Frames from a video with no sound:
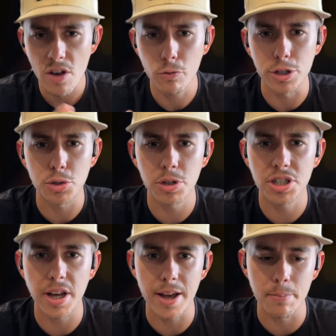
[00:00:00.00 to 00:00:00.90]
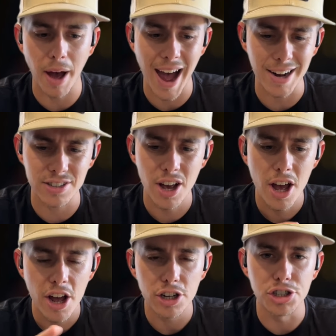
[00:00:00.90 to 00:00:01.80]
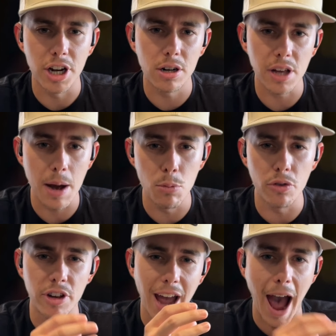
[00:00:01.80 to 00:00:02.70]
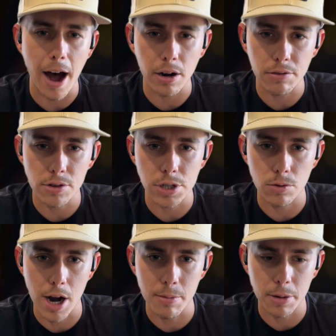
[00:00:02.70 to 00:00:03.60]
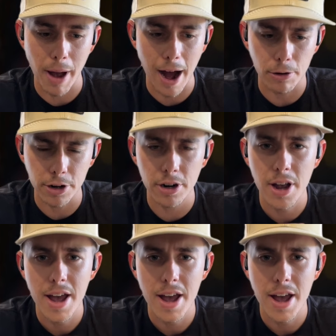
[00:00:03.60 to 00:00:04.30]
If we switch to impact, generally I'm moving out of the ceramic powder